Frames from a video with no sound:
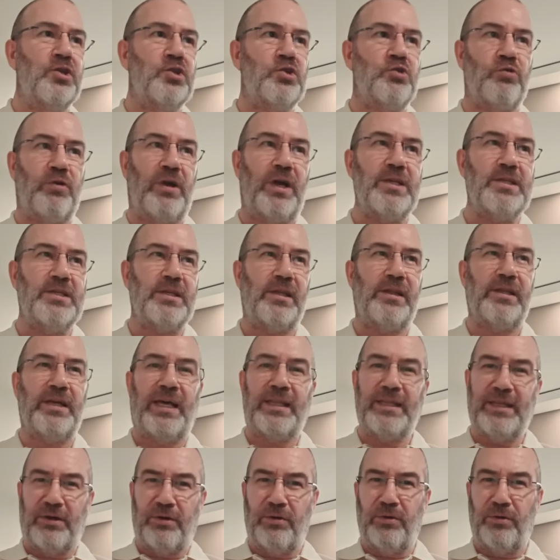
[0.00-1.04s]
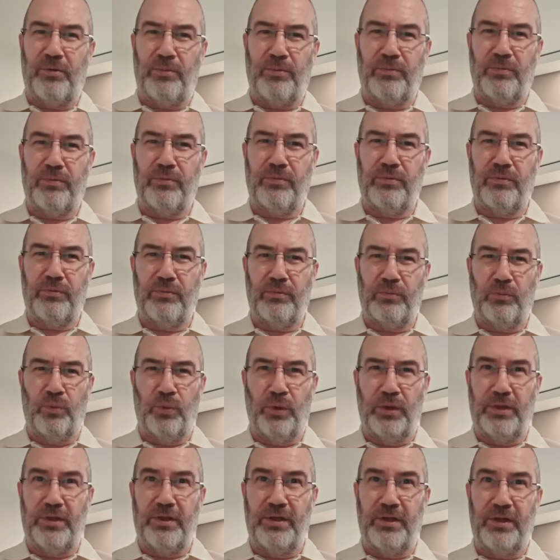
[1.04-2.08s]
trying to line it up
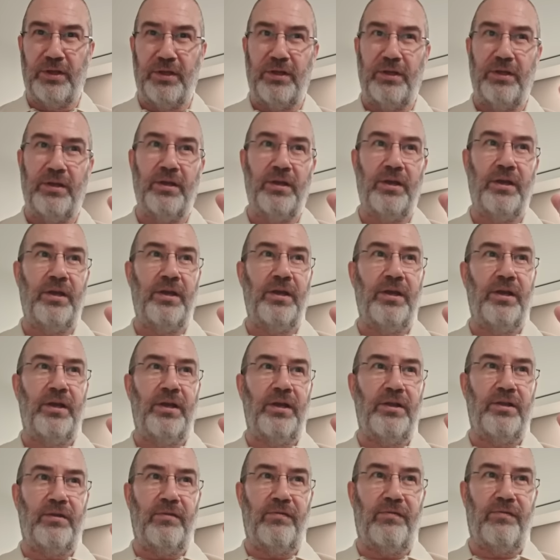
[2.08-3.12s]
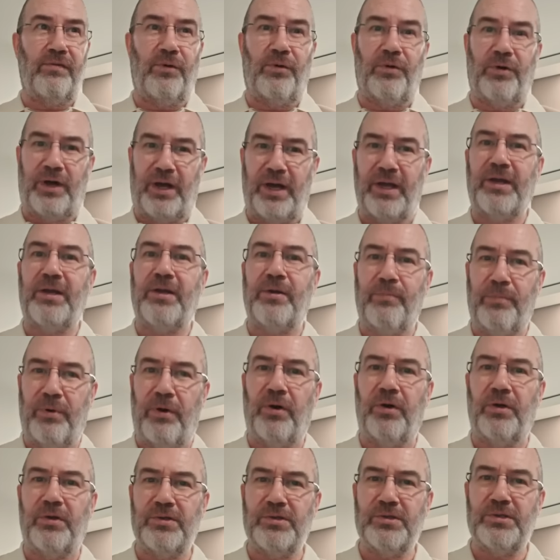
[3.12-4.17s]
with the 4 anchor
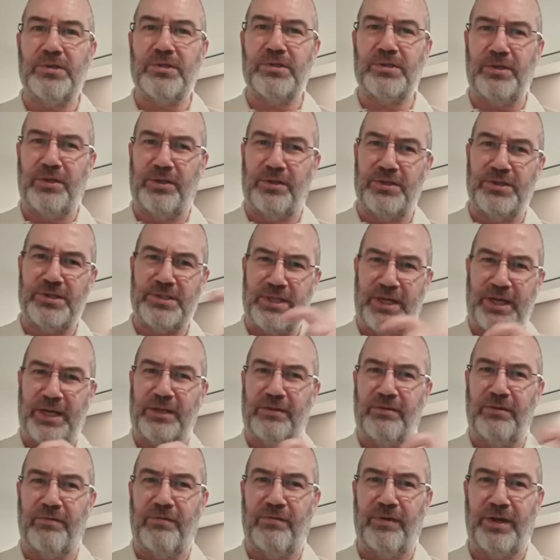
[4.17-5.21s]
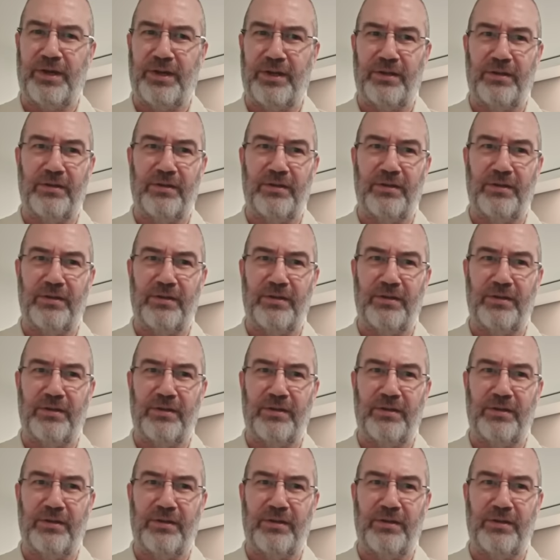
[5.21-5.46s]
points on the side of the van